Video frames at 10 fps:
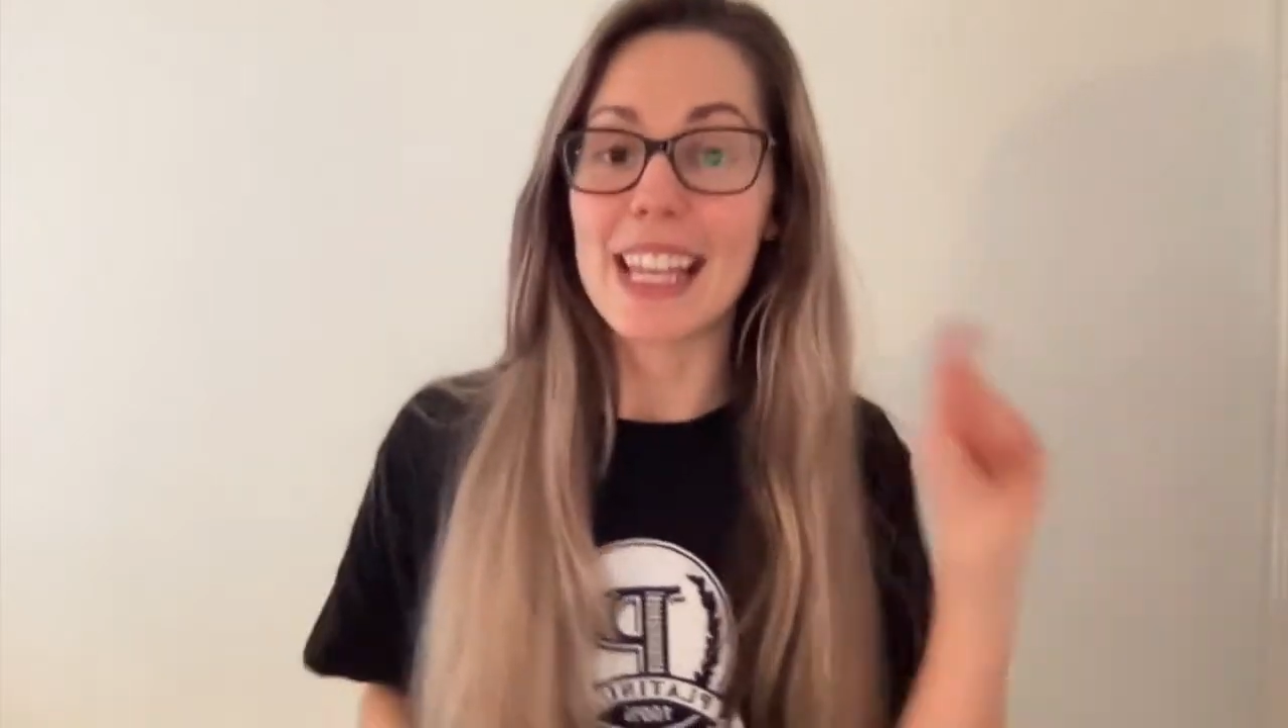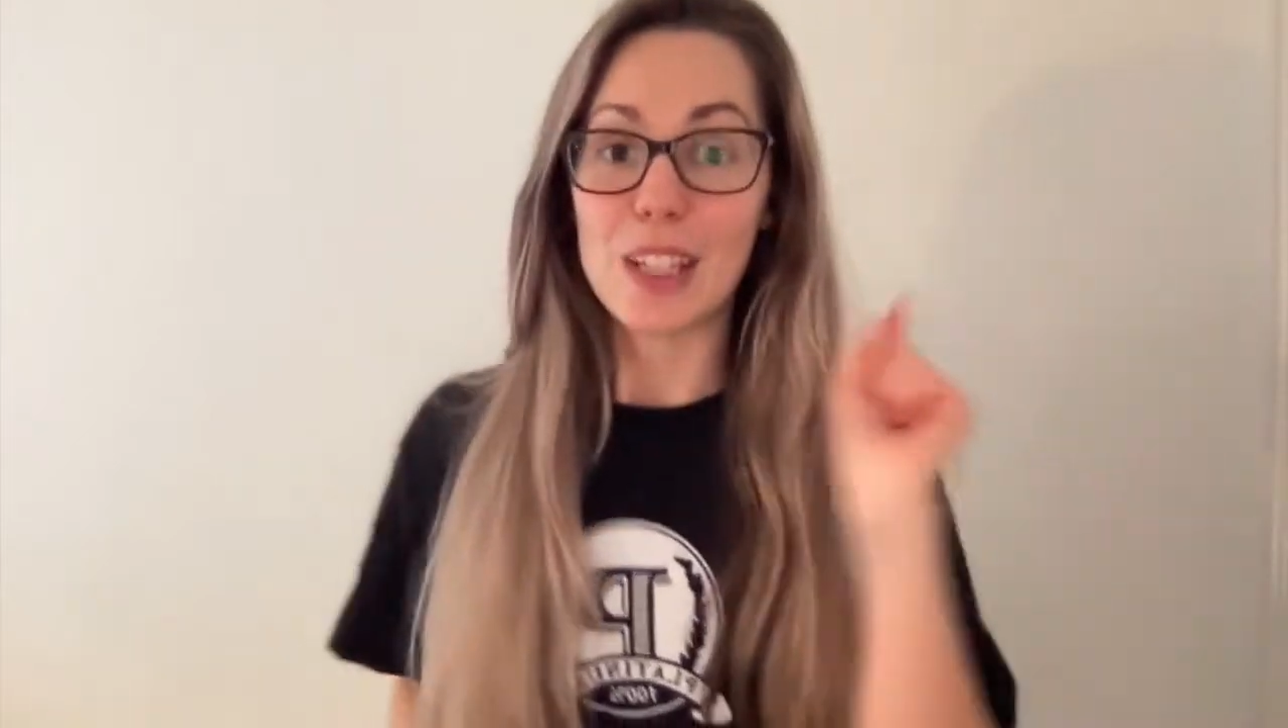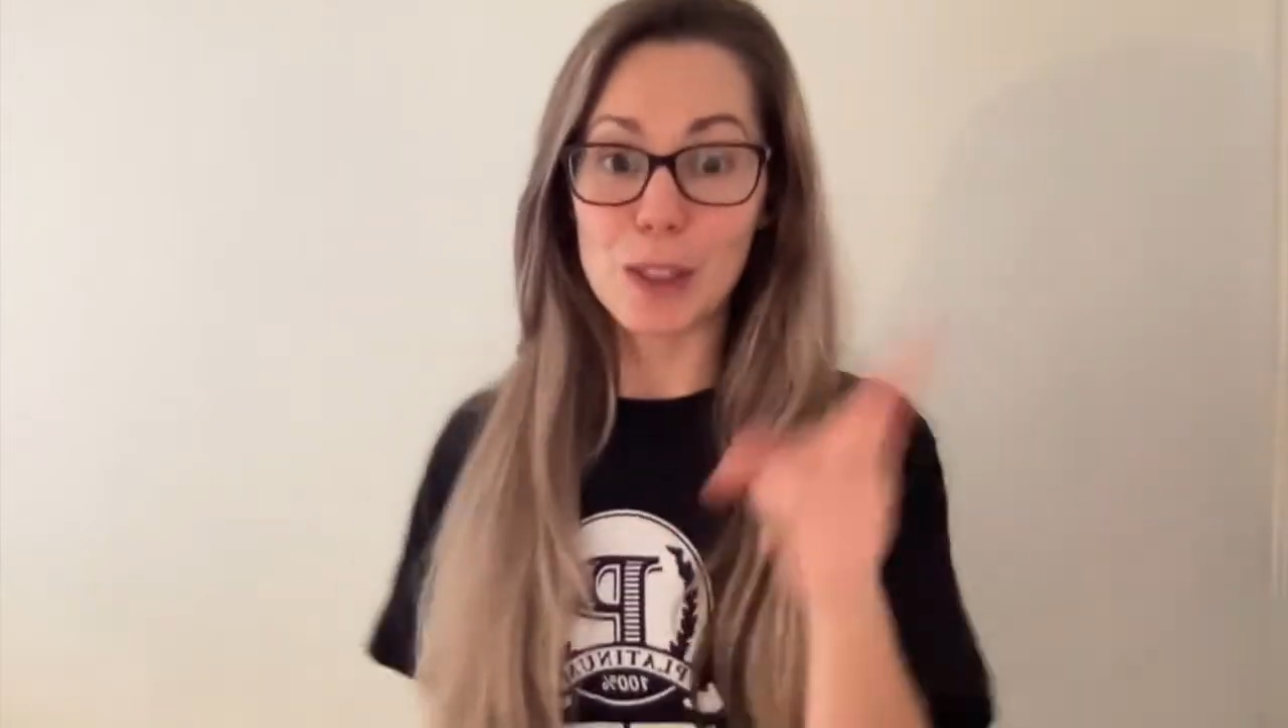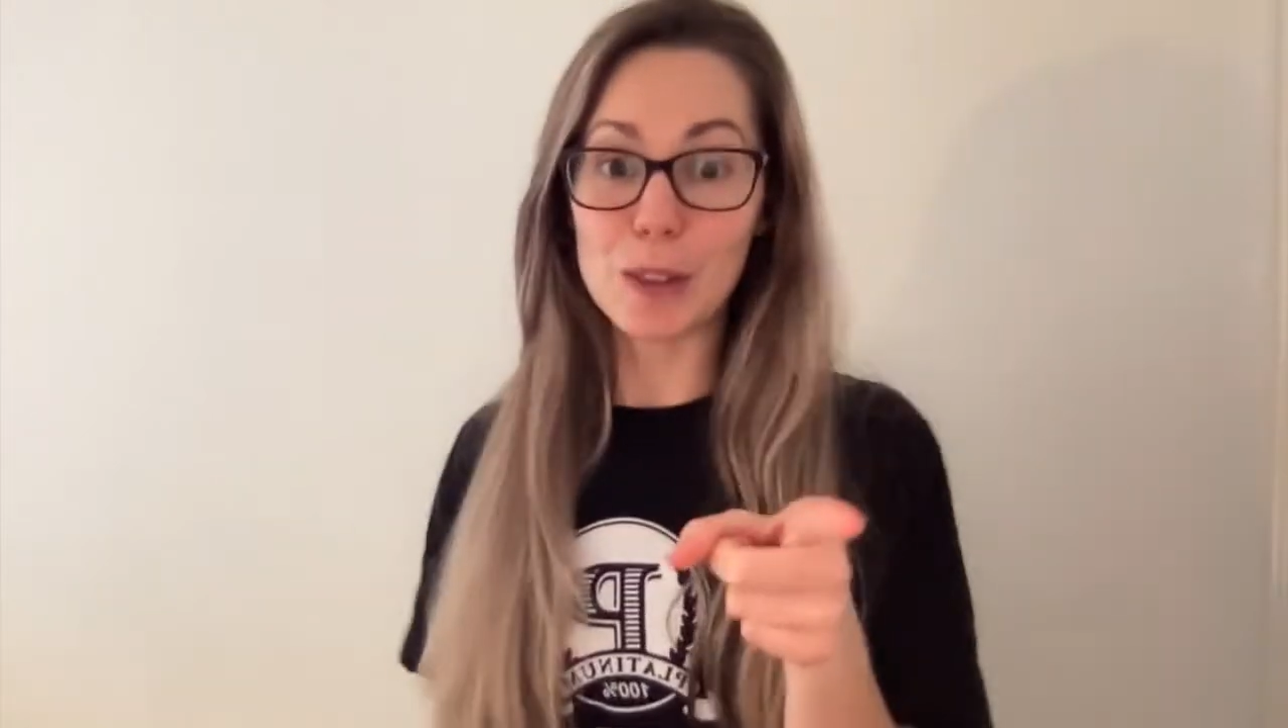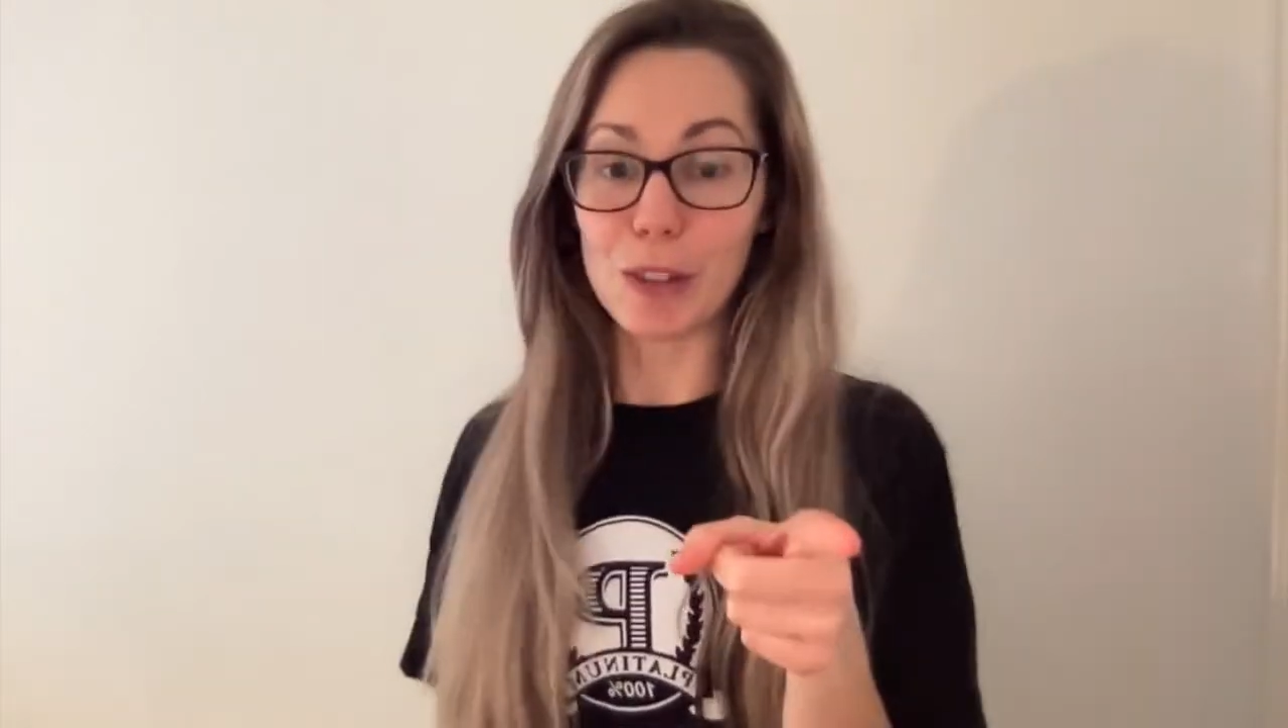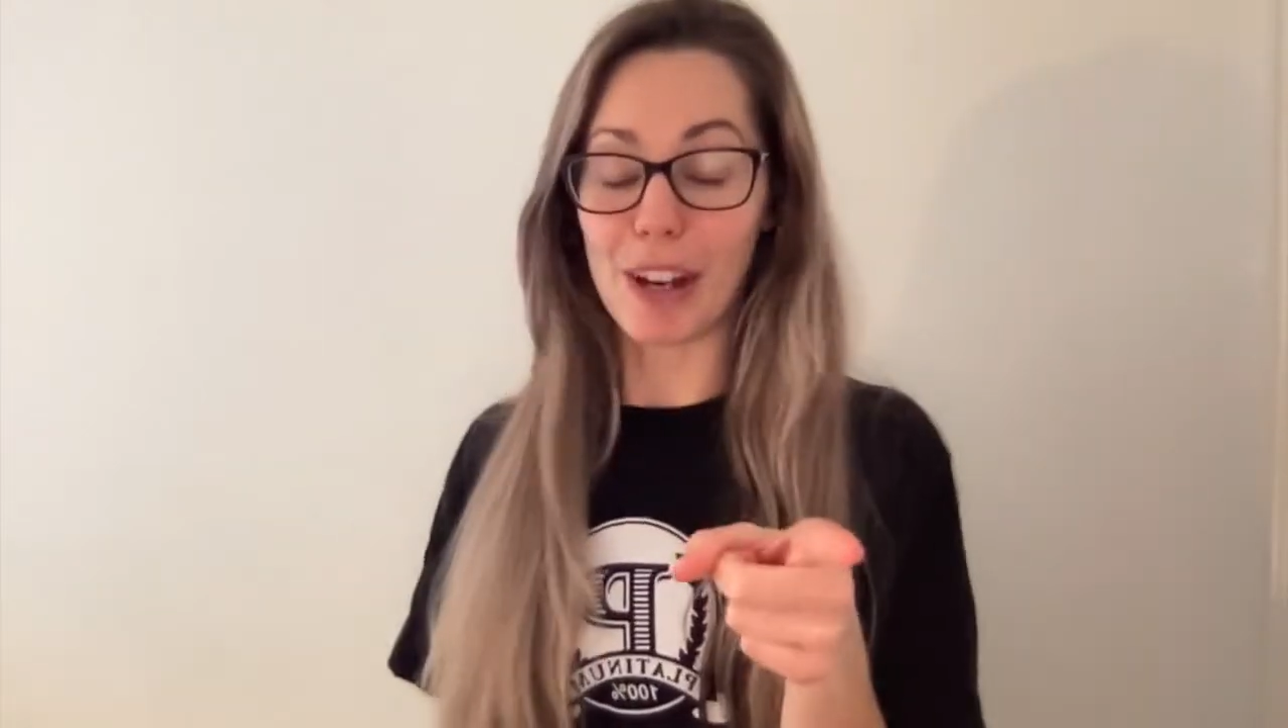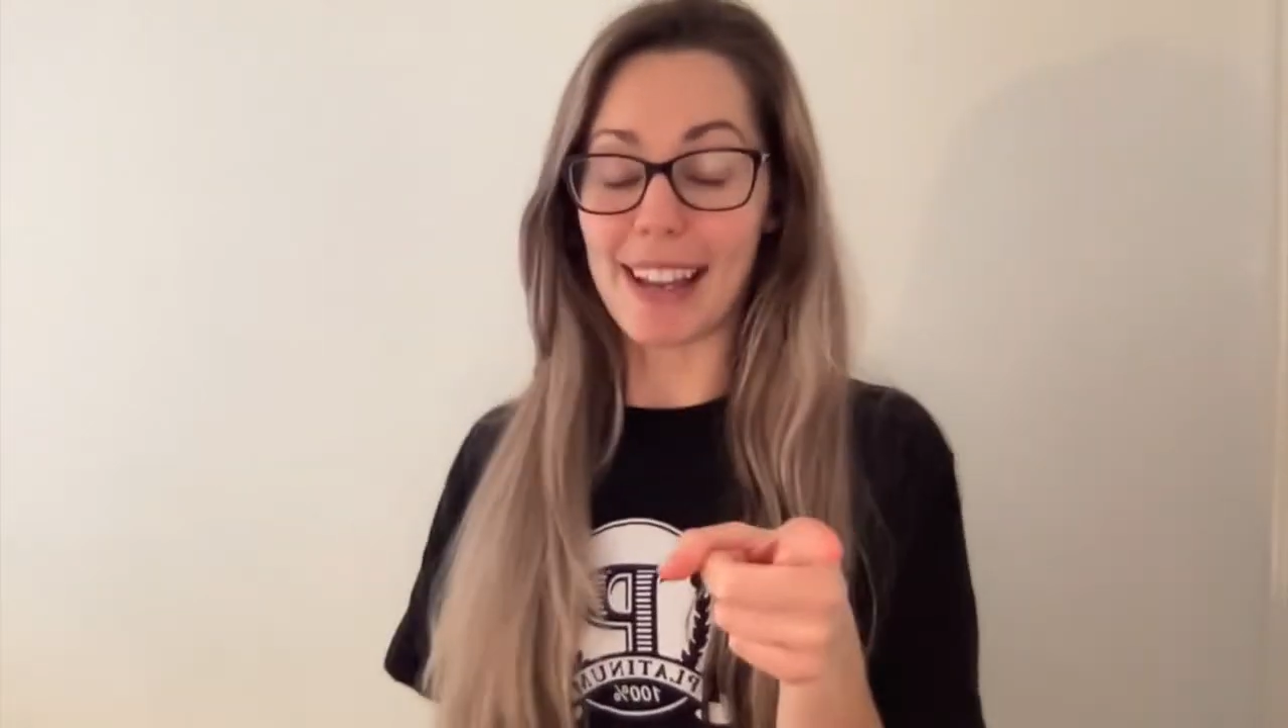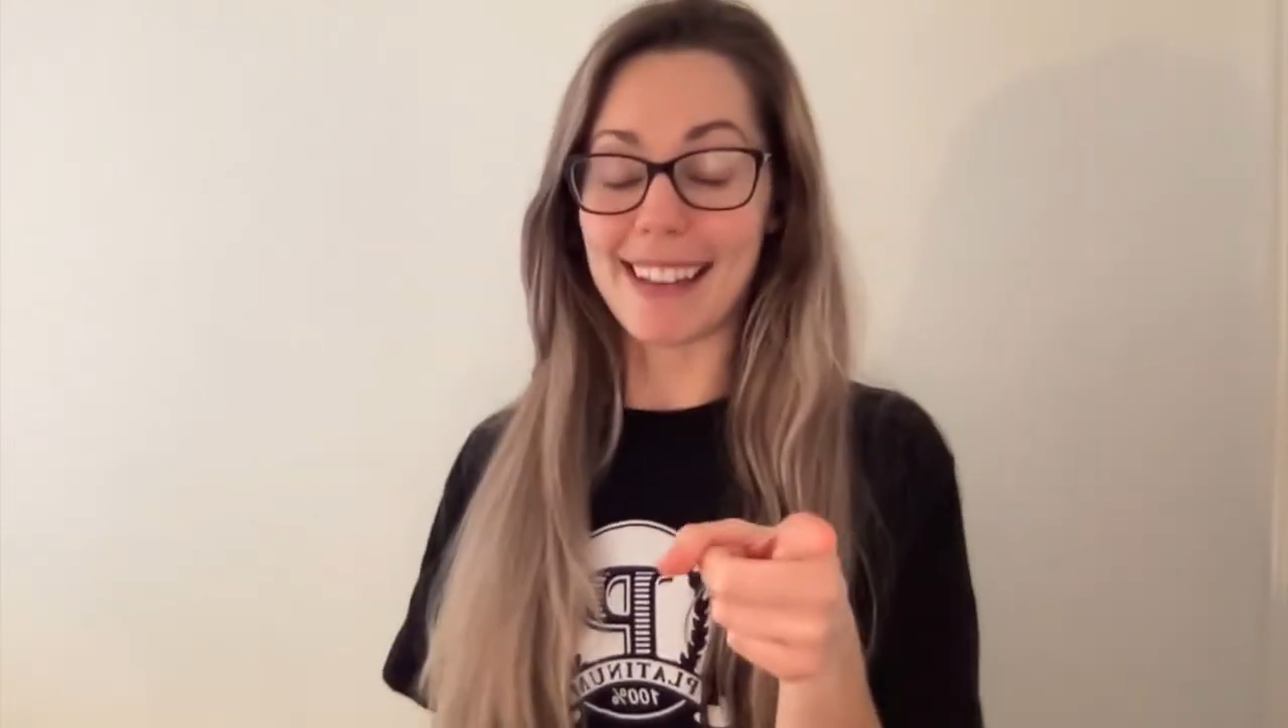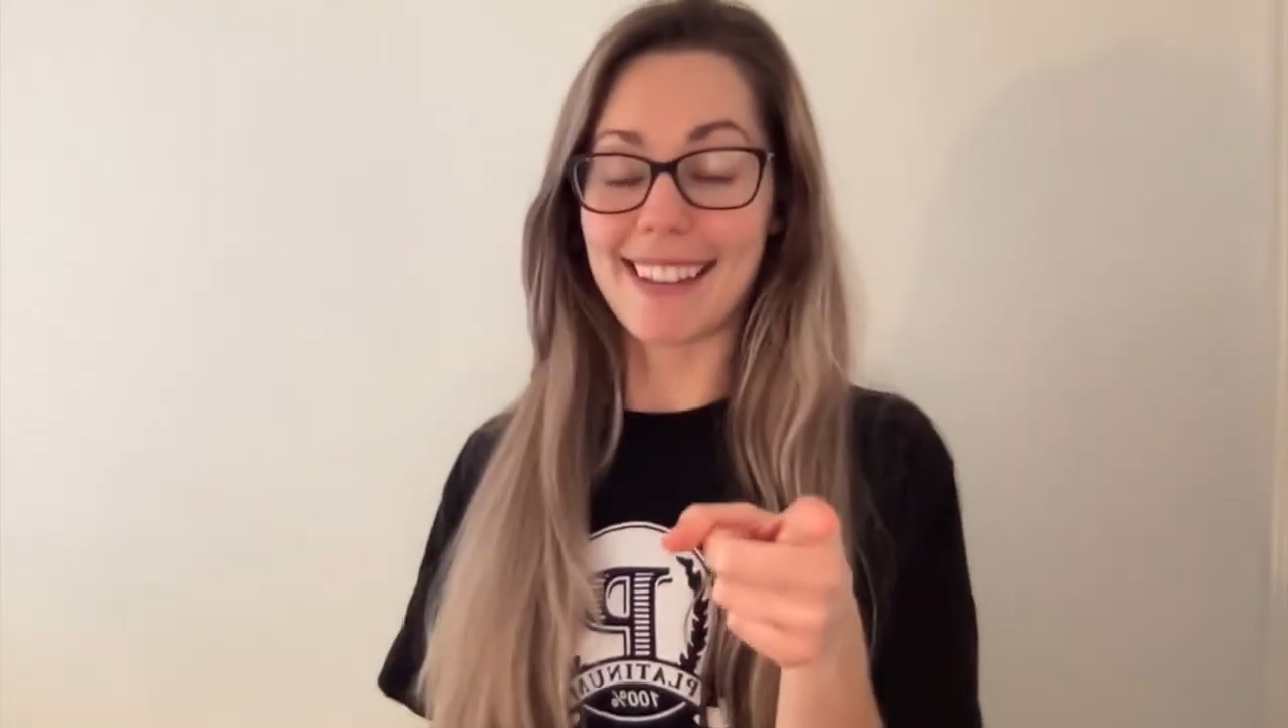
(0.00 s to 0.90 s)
You try.